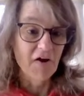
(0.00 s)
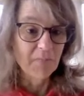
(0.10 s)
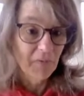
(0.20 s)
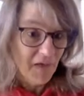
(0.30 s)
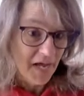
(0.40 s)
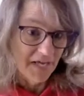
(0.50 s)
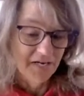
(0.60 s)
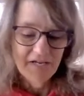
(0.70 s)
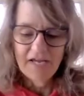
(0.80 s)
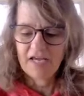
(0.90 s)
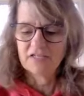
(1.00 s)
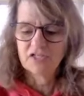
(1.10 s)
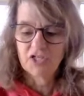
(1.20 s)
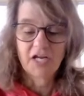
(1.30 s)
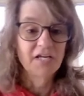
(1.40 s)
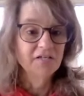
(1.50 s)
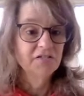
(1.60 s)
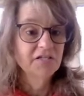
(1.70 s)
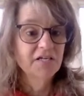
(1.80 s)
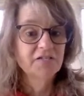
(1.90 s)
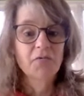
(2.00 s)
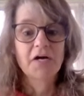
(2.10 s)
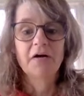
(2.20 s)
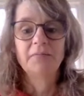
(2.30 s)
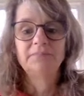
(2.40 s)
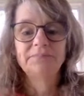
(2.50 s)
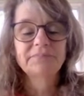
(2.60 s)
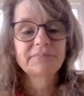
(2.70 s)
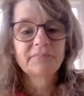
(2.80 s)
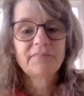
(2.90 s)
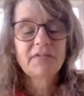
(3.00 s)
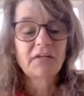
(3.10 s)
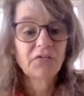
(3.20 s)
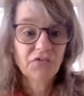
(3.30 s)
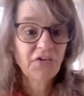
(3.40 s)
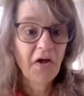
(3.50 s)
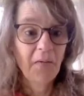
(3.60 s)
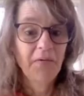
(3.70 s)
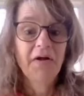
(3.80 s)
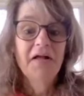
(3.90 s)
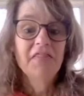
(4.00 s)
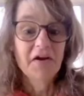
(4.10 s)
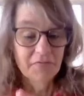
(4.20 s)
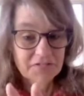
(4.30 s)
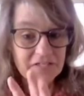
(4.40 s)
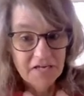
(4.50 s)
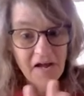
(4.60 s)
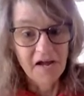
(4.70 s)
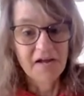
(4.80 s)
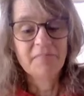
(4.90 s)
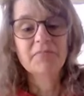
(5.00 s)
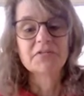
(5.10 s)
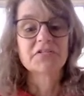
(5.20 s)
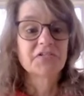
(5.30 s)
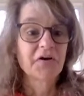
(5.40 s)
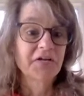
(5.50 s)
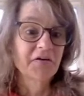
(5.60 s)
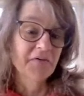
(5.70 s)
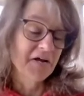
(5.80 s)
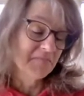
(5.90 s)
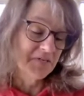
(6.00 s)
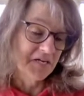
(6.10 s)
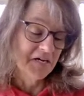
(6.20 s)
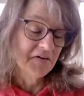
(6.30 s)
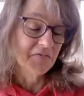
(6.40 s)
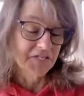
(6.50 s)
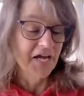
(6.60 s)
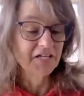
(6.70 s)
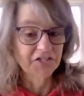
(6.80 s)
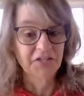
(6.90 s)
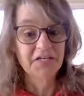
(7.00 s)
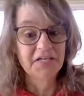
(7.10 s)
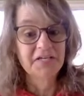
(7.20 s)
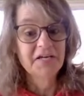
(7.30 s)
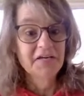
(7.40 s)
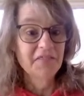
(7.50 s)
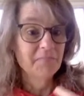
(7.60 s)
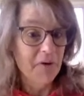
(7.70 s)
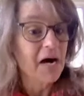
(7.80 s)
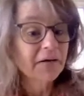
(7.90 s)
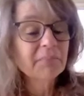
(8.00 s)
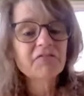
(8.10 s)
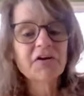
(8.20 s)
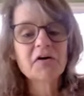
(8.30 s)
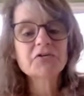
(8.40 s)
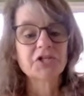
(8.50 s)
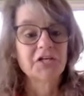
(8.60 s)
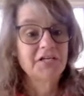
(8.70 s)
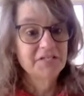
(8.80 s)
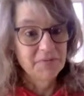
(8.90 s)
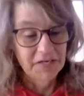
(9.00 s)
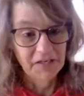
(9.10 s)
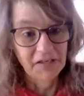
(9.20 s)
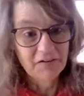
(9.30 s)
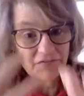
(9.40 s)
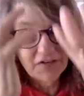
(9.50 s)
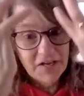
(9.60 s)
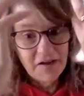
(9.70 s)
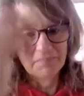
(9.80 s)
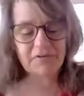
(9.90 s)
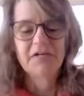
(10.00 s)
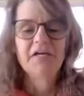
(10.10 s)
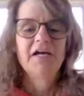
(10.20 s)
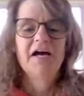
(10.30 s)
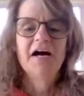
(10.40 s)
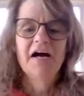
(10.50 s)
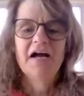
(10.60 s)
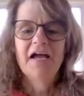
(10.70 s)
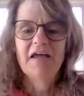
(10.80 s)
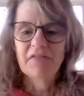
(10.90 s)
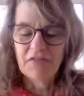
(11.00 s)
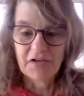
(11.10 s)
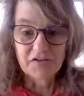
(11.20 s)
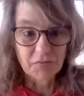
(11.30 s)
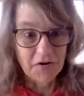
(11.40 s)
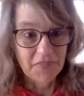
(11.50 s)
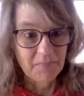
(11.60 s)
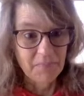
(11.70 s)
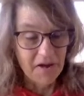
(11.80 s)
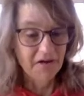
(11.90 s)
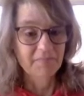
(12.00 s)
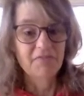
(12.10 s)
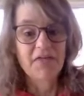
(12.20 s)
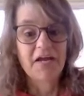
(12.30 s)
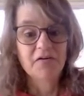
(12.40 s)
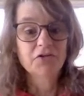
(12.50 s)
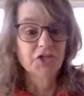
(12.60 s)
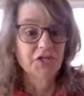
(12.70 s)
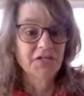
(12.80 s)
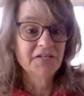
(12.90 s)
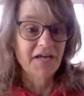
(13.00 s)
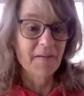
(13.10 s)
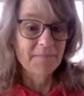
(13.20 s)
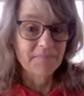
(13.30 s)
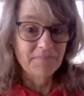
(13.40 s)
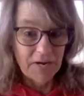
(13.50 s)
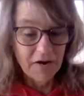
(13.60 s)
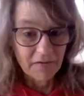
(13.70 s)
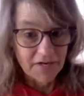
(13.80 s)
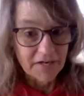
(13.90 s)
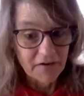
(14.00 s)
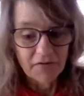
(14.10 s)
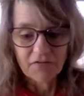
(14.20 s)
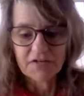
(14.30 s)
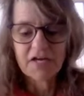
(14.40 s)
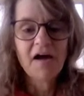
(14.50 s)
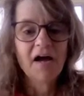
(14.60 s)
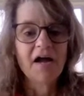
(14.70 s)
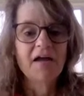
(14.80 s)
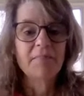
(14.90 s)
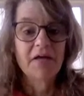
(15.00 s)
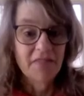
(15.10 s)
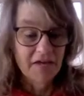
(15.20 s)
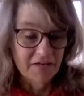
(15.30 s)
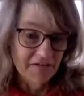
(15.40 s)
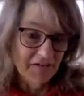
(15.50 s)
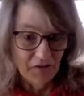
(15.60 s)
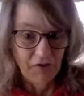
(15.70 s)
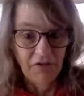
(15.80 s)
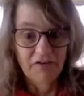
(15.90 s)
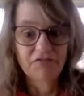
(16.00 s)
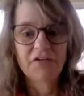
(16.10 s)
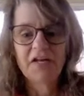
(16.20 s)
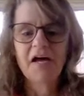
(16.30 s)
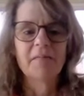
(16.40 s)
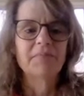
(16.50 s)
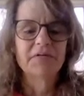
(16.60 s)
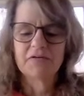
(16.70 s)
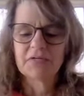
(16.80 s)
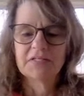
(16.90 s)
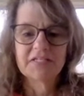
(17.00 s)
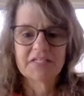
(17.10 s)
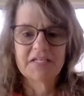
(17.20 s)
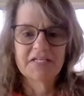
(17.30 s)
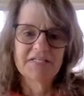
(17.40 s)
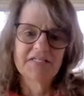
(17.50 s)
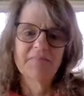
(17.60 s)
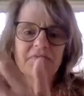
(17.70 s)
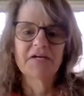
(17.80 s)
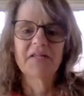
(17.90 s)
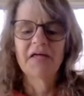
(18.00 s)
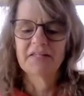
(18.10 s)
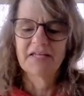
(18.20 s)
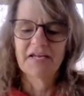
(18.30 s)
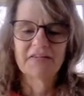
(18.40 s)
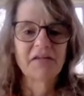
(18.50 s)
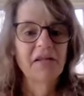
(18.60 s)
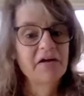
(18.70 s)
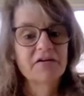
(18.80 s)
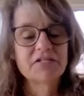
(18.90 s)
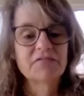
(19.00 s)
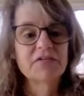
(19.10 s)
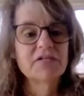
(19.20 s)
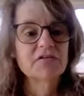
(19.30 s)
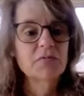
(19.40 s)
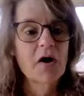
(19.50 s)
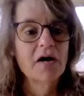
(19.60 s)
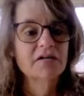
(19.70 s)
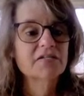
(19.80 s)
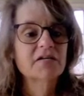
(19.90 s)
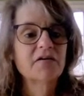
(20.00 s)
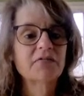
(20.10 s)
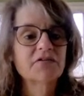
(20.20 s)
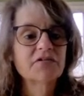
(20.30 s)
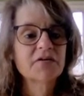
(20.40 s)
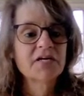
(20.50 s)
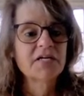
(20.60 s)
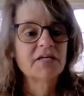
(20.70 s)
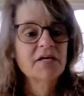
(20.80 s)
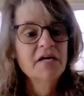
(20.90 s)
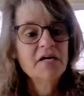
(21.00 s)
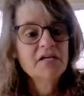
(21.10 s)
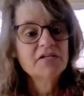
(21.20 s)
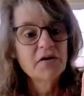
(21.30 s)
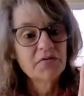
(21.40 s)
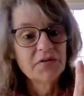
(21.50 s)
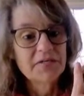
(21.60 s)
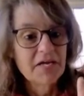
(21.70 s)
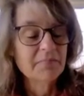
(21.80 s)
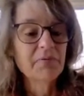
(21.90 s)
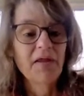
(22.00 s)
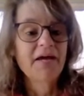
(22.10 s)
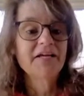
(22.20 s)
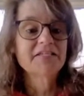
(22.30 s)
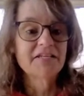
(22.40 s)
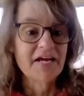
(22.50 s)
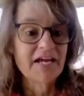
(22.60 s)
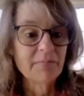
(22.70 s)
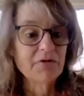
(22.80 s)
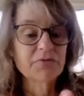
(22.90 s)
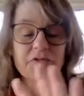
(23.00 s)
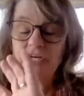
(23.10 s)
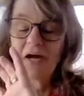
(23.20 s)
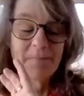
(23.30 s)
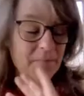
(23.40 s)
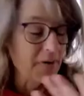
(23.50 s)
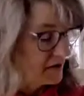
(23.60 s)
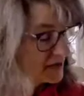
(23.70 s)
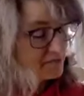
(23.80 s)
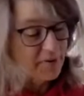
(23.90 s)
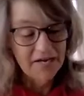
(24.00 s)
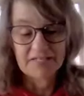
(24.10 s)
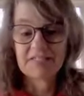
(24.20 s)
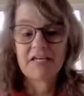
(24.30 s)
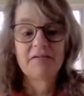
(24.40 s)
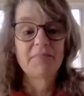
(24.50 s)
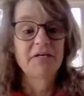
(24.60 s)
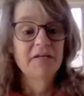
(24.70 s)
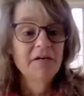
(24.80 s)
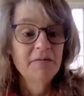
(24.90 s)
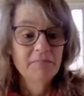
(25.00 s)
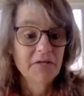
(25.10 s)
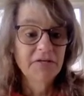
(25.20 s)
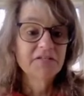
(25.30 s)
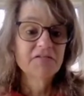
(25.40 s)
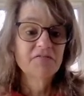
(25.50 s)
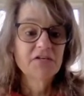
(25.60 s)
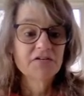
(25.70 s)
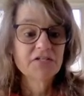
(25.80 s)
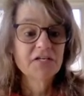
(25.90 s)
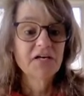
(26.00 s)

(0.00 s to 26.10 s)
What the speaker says: of our planet has changed as well. So there was a time when Saudi Arabia was actually the bottom of an ocean and has been lifted up. And the things were at the bottom of that ocean got buried over time and then lifted up. And you can see something like that in the layers of these rocks that are on the screen. So the dead plants and animals which got buried by sediment millions of years